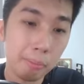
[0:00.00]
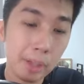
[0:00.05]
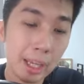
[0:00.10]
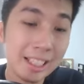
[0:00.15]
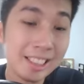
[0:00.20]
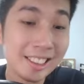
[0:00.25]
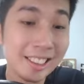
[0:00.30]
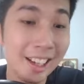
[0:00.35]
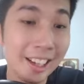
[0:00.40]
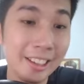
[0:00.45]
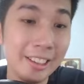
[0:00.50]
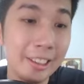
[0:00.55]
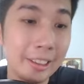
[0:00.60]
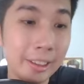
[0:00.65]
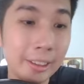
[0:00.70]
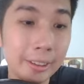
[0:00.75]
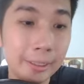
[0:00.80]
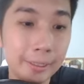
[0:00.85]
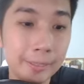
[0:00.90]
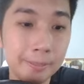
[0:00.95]
as tight.
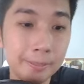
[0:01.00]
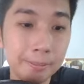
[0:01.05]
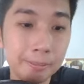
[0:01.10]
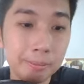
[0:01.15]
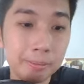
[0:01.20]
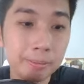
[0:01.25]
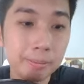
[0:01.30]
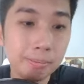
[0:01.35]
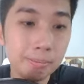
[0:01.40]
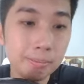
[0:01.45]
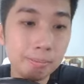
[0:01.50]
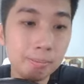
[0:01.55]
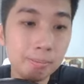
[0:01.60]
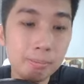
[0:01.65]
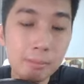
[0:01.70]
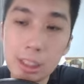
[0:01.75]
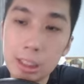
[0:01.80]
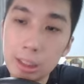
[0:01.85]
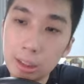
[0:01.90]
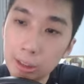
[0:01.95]

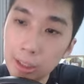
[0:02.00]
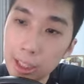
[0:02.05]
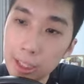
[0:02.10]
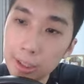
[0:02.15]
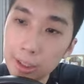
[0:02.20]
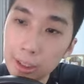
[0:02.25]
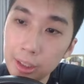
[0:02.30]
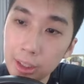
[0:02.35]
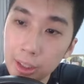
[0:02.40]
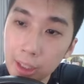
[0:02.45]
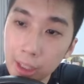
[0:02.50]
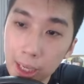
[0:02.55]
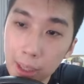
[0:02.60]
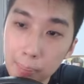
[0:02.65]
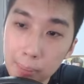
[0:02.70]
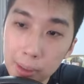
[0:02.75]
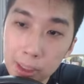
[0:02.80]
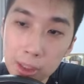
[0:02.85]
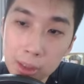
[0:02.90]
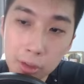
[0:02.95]
All right, and
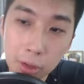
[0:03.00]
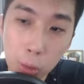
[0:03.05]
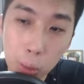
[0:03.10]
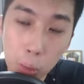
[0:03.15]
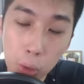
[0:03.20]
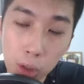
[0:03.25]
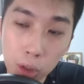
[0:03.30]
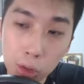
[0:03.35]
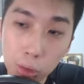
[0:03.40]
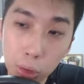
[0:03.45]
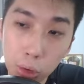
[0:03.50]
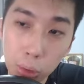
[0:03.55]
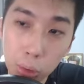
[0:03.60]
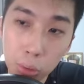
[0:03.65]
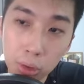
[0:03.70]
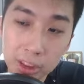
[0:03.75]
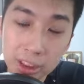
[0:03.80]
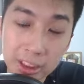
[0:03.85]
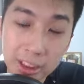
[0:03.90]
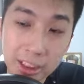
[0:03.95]
because of the
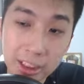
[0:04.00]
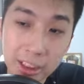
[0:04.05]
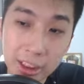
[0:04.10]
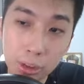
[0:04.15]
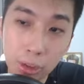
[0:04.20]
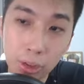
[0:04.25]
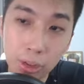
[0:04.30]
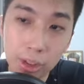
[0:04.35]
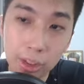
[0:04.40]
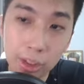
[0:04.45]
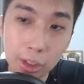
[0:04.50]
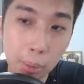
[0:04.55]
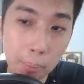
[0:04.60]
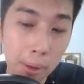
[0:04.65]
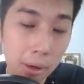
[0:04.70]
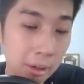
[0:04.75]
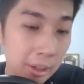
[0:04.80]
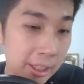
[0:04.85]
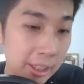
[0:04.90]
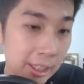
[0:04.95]
wall-to-wall distance is longer, your
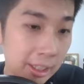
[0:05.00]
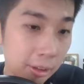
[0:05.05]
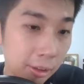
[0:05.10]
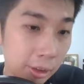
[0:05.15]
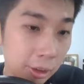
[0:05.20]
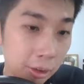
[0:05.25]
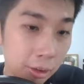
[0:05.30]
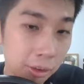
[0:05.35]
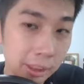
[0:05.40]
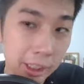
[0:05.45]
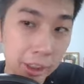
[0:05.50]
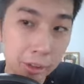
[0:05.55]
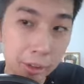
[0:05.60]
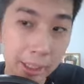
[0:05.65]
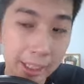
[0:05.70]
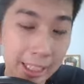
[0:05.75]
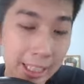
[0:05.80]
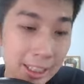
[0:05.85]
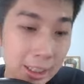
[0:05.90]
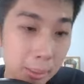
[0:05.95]
balcony also
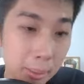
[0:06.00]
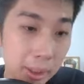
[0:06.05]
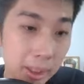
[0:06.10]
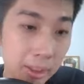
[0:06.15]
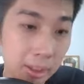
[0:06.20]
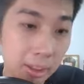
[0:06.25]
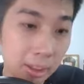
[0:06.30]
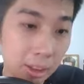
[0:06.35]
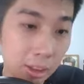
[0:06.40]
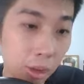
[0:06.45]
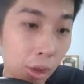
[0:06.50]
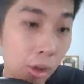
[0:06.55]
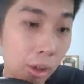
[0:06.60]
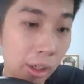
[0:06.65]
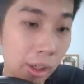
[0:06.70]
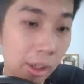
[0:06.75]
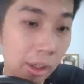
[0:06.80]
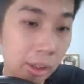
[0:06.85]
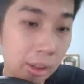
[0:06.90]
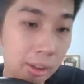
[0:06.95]
naturally gets a bit
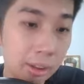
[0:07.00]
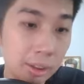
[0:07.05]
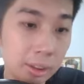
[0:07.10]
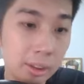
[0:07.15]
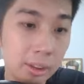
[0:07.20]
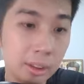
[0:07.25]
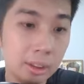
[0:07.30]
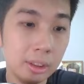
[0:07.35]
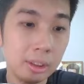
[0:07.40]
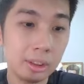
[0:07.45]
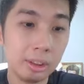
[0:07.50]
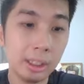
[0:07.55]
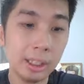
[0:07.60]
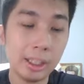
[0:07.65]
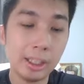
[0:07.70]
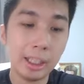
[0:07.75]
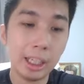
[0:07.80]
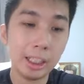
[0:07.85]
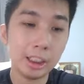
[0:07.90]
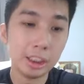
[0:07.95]
longer. Right,
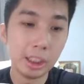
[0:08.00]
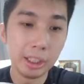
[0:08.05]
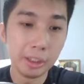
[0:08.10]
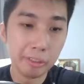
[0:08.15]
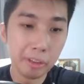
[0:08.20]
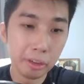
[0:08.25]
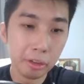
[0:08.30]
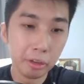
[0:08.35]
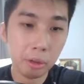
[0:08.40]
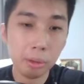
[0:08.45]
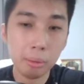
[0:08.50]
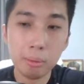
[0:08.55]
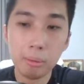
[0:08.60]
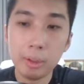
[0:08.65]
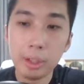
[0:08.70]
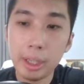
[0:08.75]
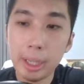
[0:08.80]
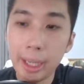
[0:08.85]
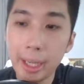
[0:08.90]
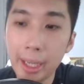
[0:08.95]
larger living
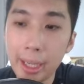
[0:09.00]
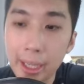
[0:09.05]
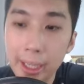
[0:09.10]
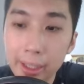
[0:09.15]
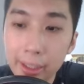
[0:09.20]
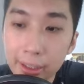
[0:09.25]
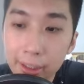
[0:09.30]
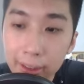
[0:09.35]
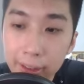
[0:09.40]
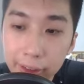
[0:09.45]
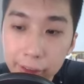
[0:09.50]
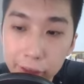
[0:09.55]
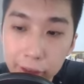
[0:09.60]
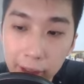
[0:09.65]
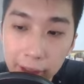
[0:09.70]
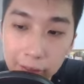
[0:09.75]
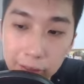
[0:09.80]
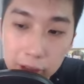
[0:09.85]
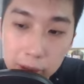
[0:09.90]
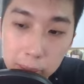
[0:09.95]
room, and you
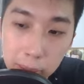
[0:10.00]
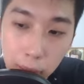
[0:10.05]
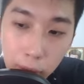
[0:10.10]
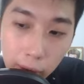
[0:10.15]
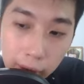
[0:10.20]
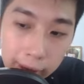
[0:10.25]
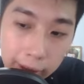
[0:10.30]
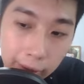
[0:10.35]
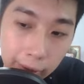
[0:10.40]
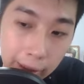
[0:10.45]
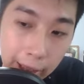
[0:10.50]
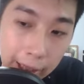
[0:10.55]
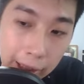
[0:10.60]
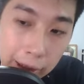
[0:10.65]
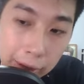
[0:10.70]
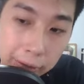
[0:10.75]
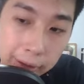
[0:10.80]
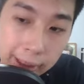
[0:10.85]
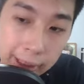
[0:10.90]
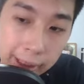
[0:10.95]
have a small little
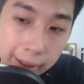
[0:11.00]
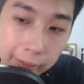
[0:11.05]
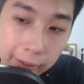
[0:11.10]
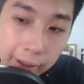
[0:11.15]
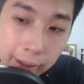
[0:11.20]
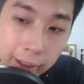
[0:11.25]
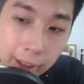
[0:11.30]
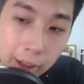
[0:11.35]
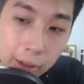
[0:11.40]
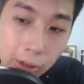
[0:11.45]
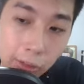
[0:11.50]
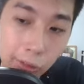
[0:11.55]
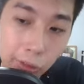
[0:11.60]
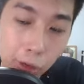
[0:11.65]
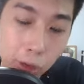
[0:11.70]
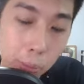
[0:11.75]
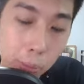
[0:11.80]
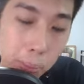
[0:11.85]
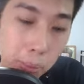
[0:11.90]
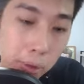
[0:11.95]
entry area here for
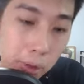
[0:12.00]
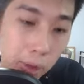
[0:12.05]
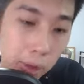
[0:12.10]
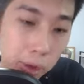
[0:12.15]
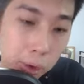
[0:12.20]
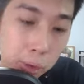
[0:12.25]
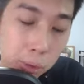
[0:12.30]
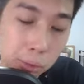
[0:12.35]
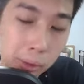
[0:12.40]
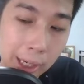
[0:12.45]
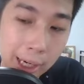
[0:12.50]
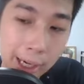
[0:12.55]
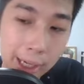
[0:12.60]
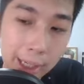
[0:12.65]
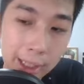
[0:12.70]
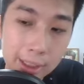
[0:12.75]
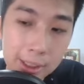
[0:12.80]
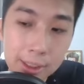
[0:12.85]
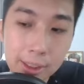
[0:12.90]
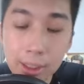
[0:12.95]
you to put your shoe
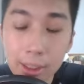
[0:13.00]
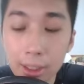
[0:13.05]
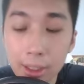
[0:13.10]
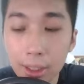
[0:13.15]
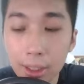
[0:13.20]
racks,